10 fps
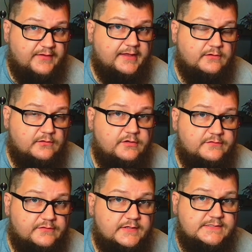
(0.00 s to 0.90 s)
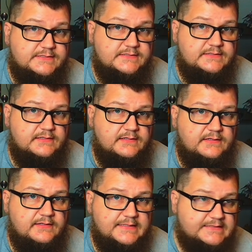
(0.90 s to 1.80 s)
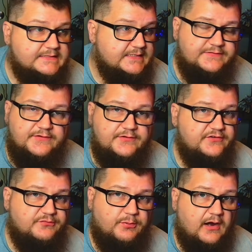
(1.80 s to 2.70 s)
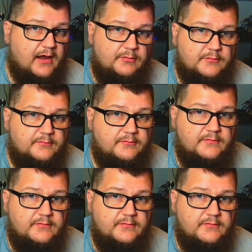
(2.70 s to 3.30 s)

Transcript: take a look at this. This is a serious problem.